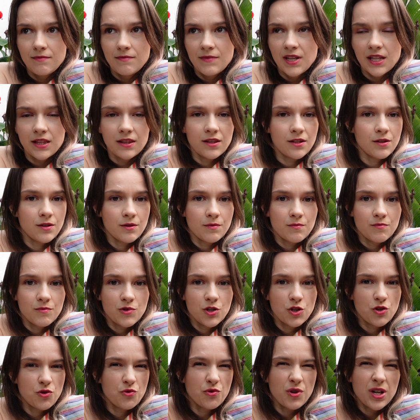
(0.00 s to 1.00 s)
that the
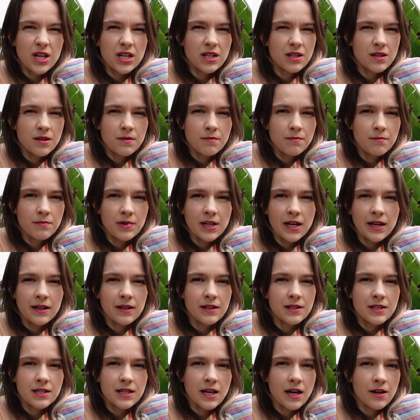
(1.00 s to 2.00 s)
strict
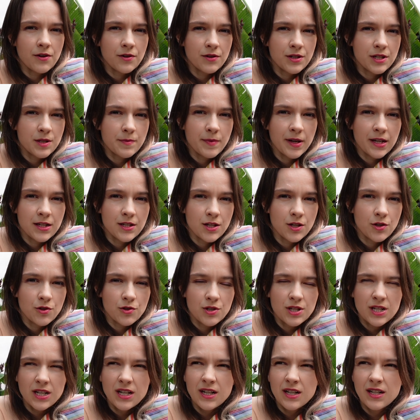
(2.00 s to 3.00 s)
planet Saturn spends in your
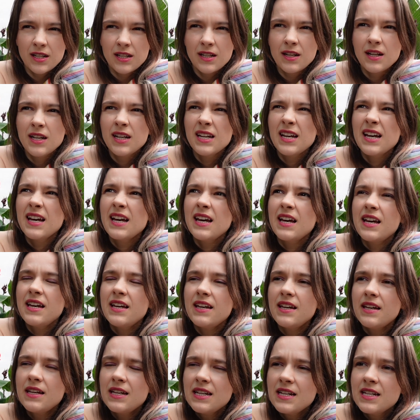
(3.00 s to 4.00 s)
sign
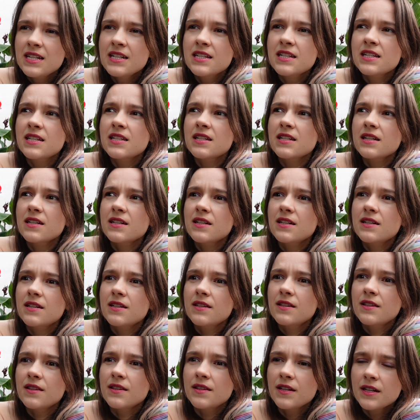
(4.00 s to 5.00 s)
is
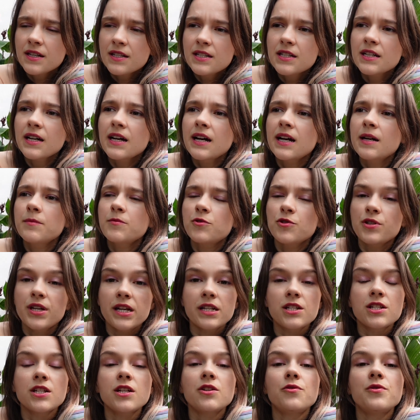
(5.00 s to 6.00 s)
the time to
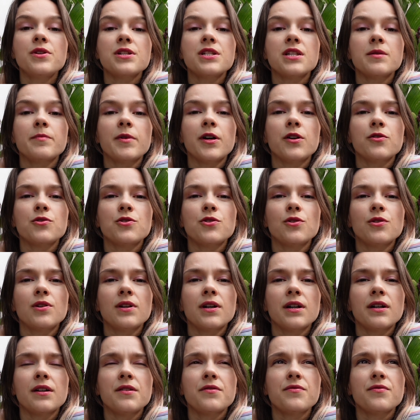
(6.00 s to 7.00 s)
get serious about your
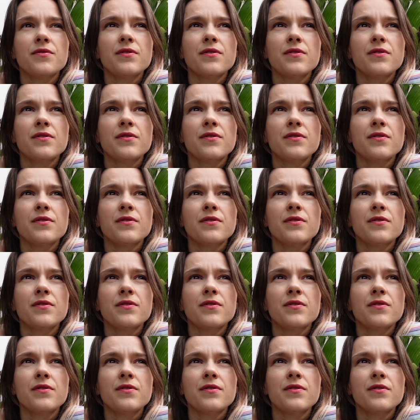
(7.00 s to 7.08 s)
life.